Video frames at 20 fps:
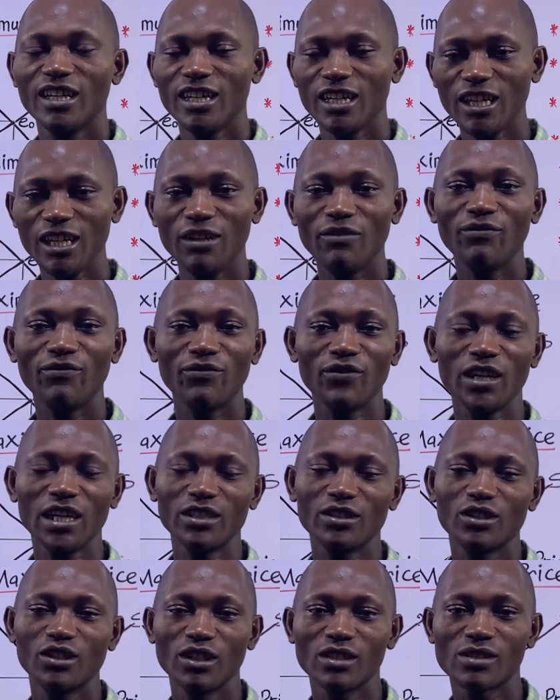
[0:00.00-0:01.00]
if you
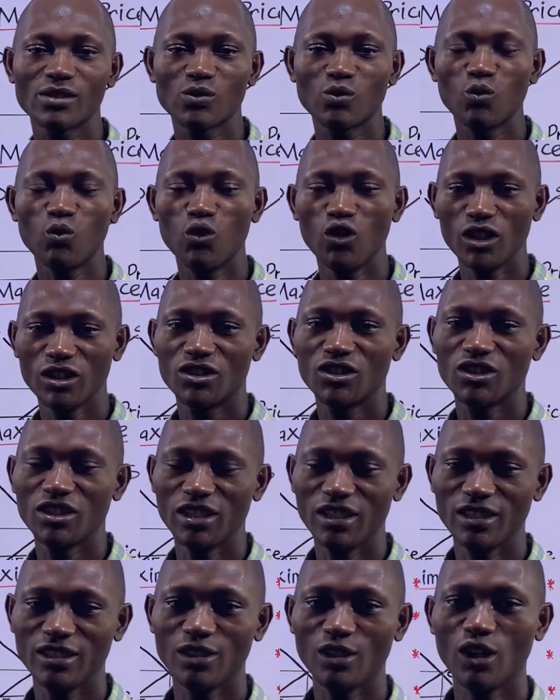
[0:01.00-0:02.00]
are just
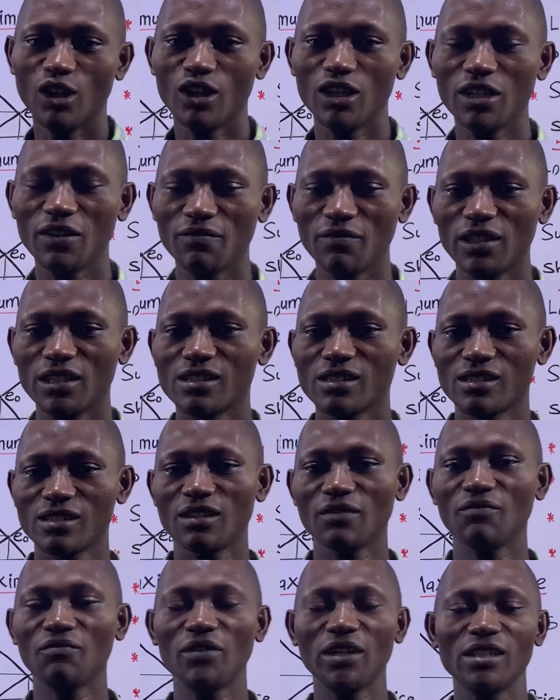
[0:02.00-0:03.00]
watching, or if this is the
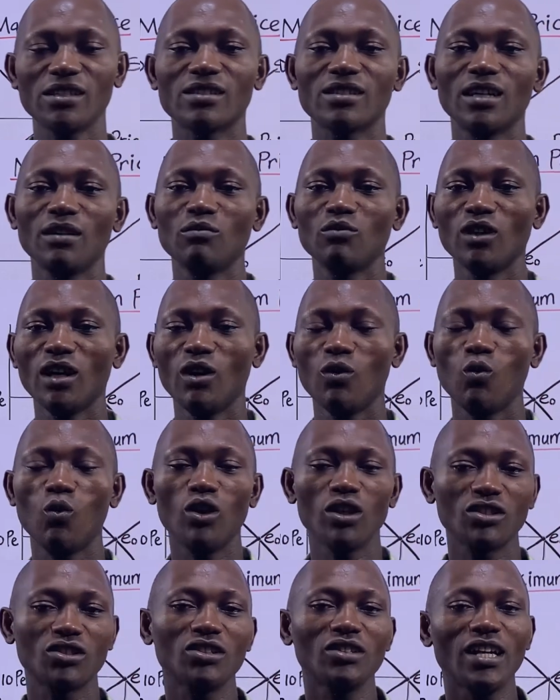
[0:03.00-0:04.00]
first time you are
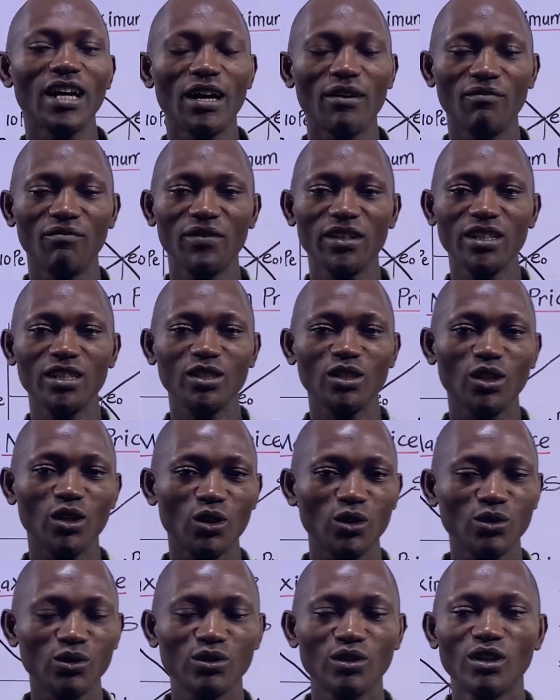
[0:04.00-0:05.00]
watching our
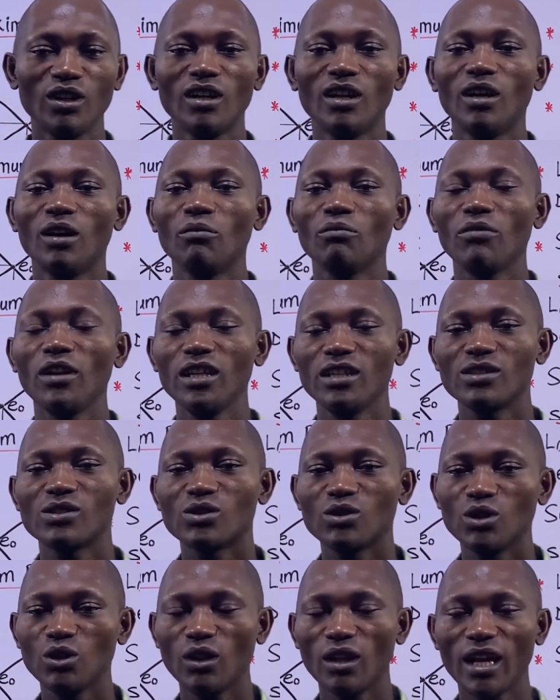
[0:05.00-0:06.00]
video, please
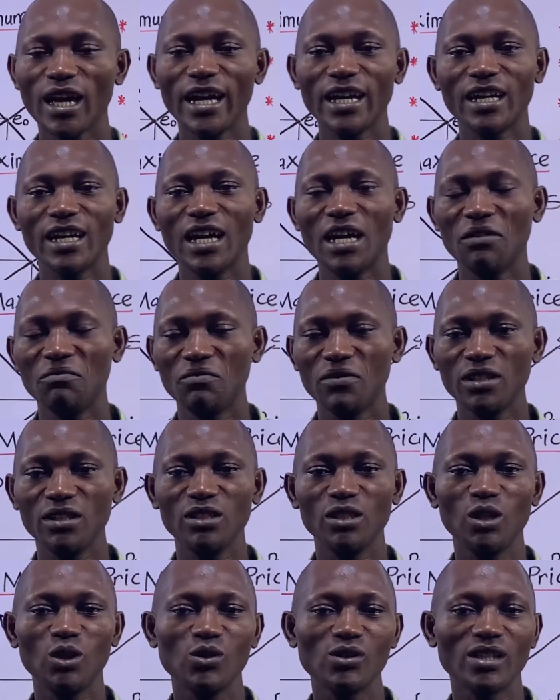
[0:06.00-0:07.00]
do like our
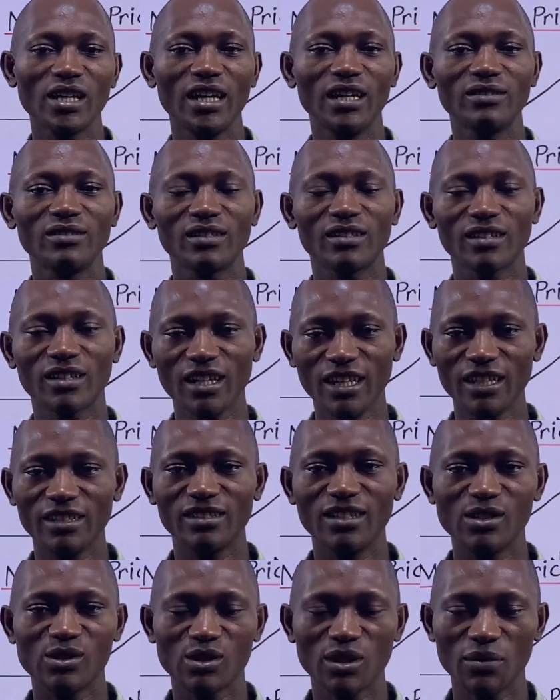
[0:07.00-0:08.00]
videos and click
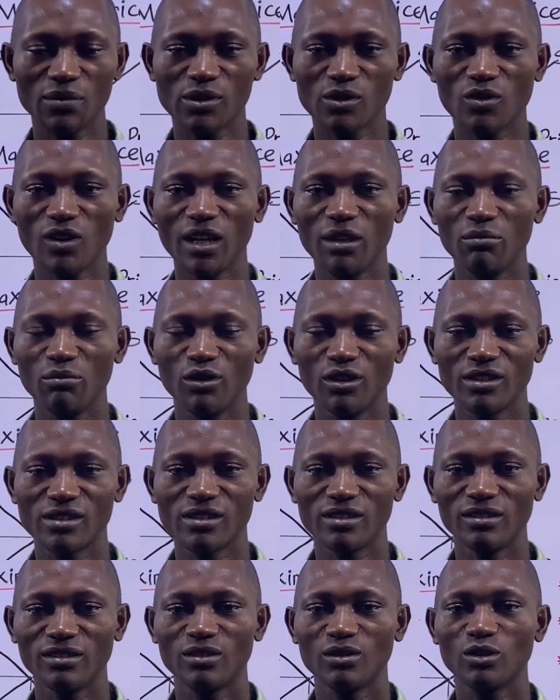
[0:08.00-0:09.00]
the subscribe
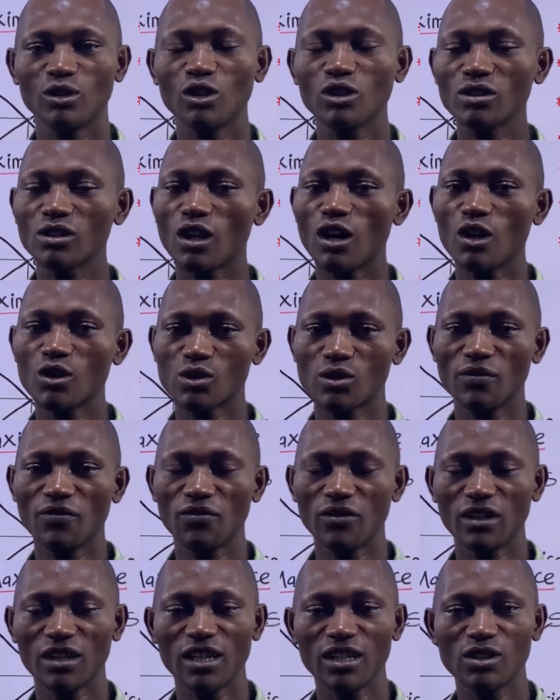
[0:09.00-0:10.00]
button. Don't also
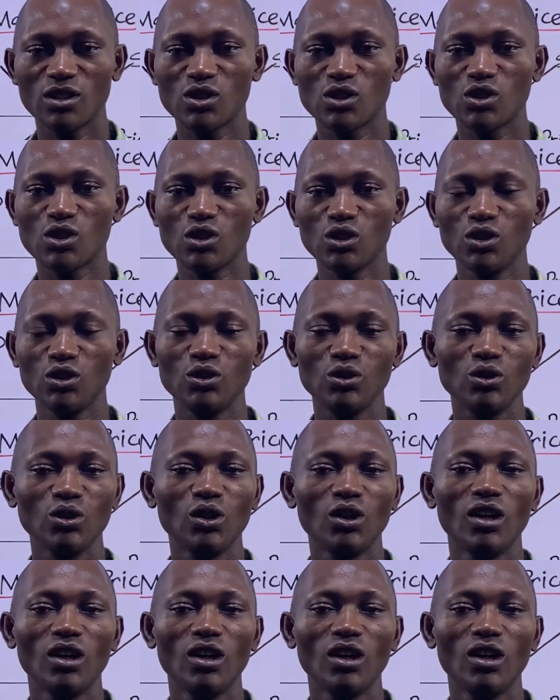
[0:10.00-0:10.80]
forget to